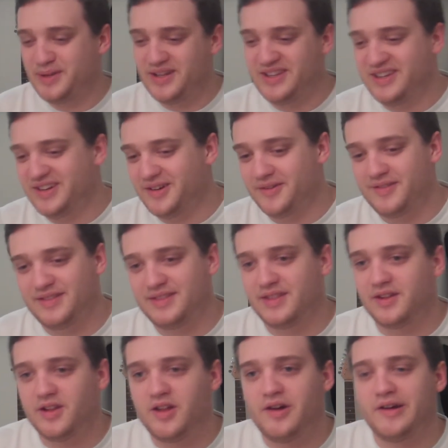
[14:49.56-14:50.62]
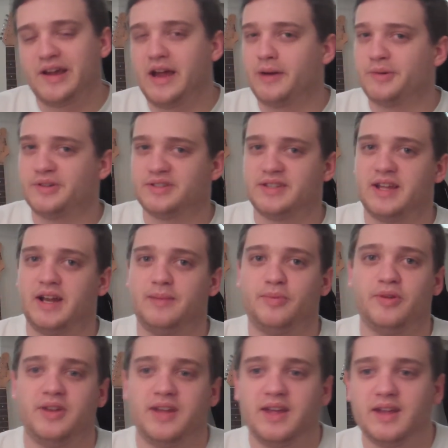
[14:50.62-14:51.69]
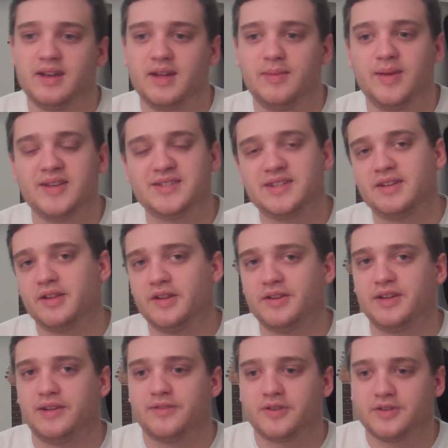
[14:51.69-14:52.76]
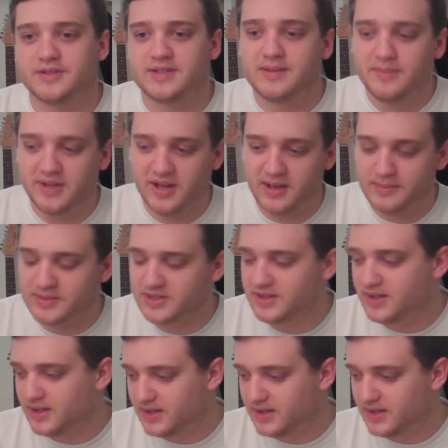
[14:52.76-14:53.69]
but, you know, the long hours that I put in, it makes it a little difficult sometimes.